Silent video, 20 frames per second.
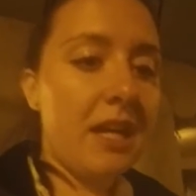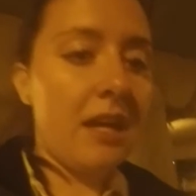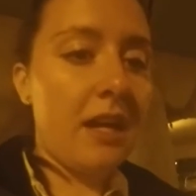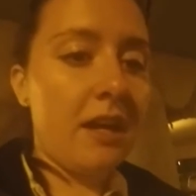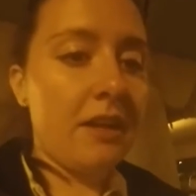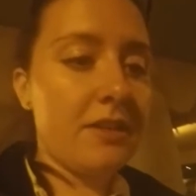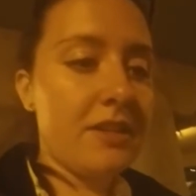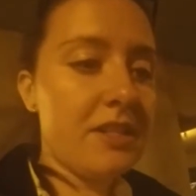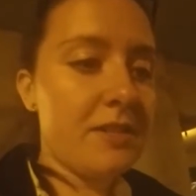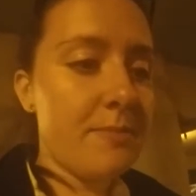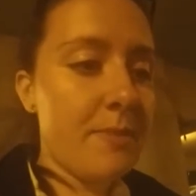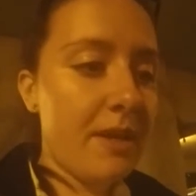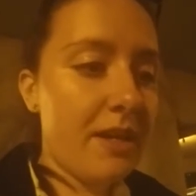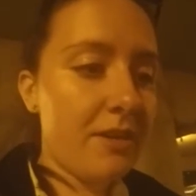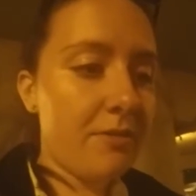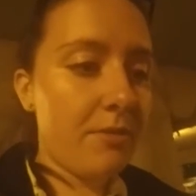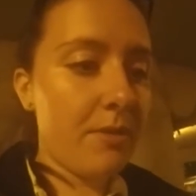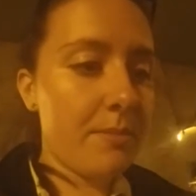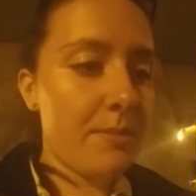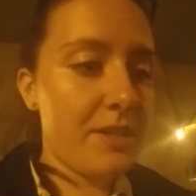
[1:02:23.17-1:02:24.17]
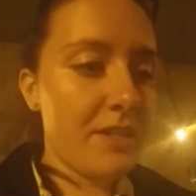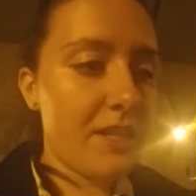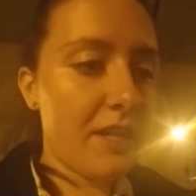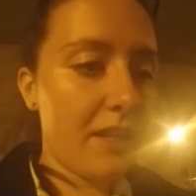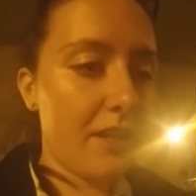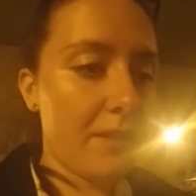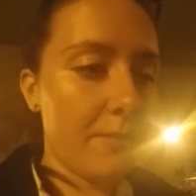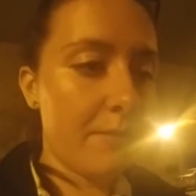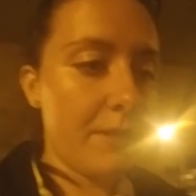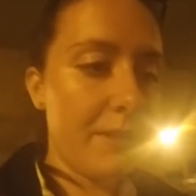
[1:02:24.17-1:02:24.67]
All these men and women
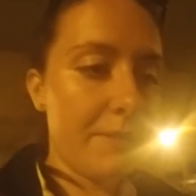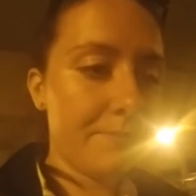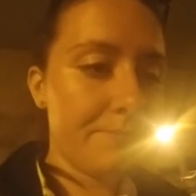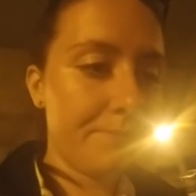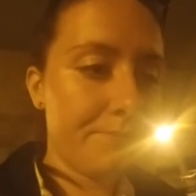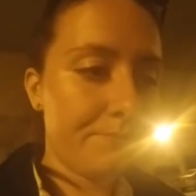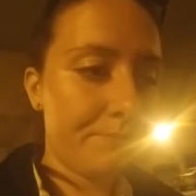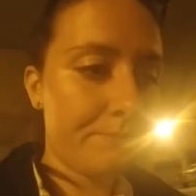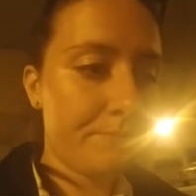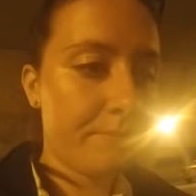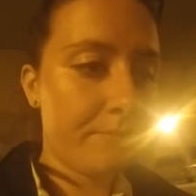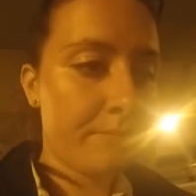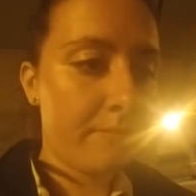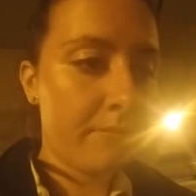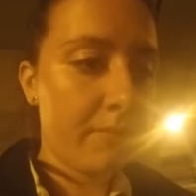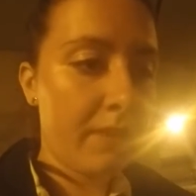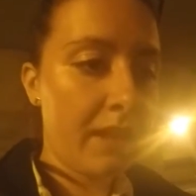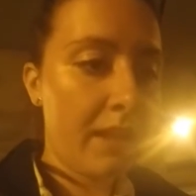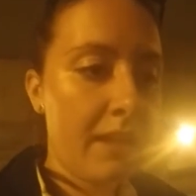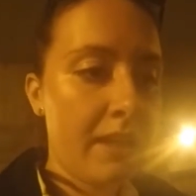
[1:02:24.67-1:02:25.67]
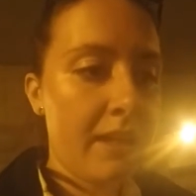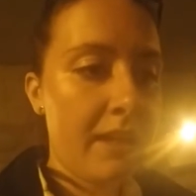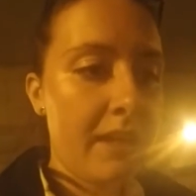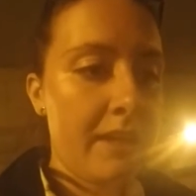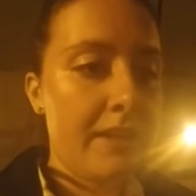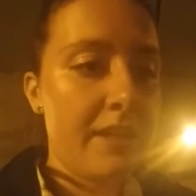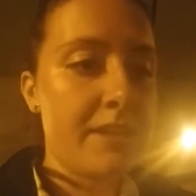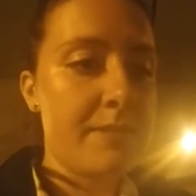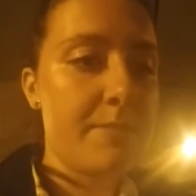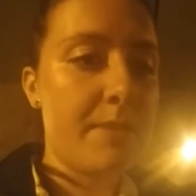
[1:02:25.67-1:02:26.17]
telling me,
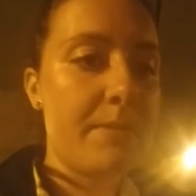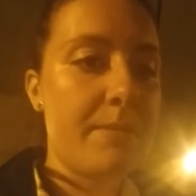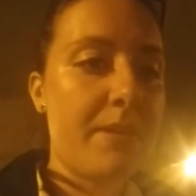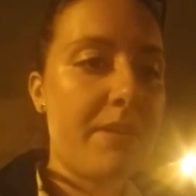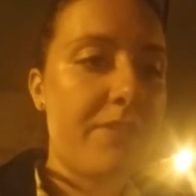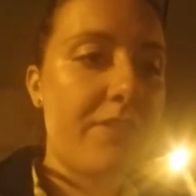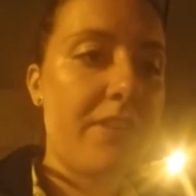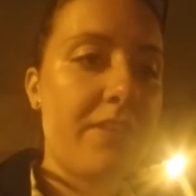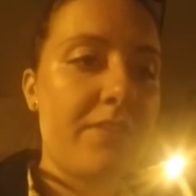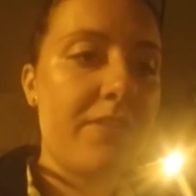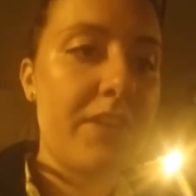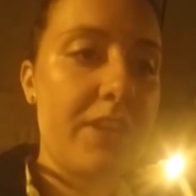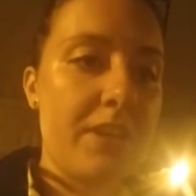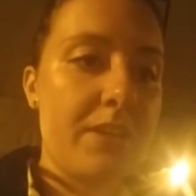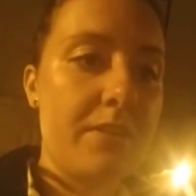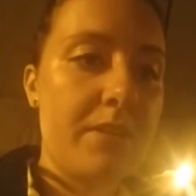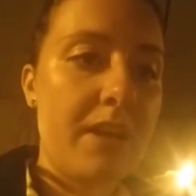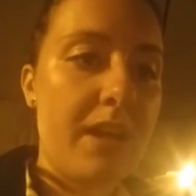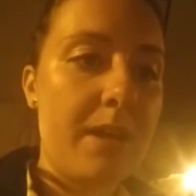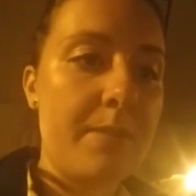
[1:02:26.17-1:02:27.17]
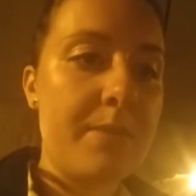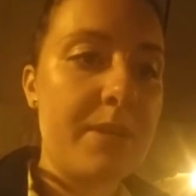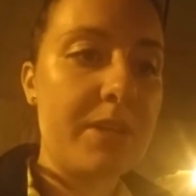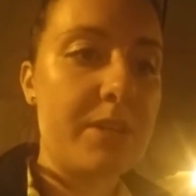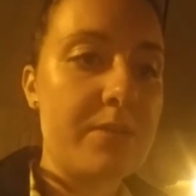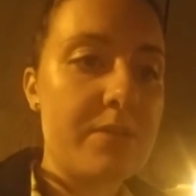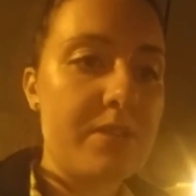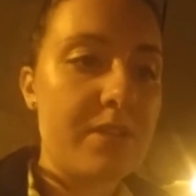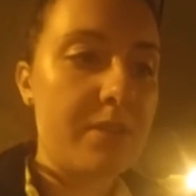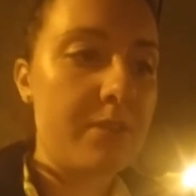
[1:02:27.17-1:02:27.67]
these men, my friend, for you. A me
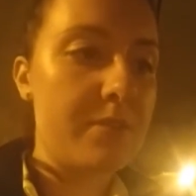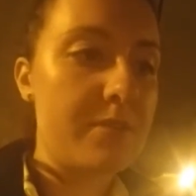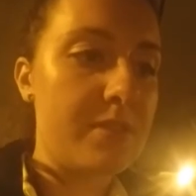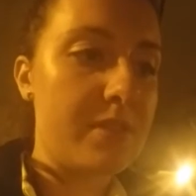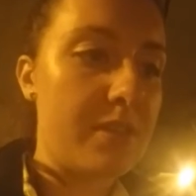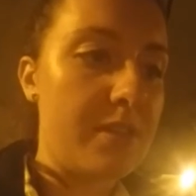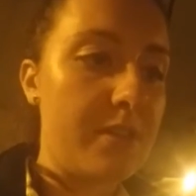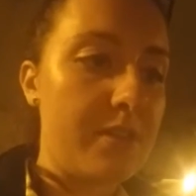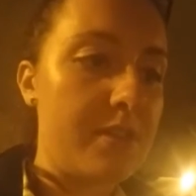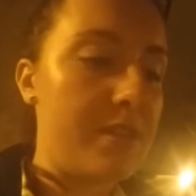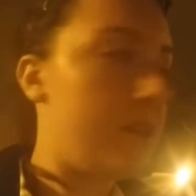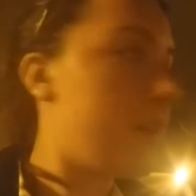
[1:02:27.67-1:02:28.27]
gusta, gusta, gusta.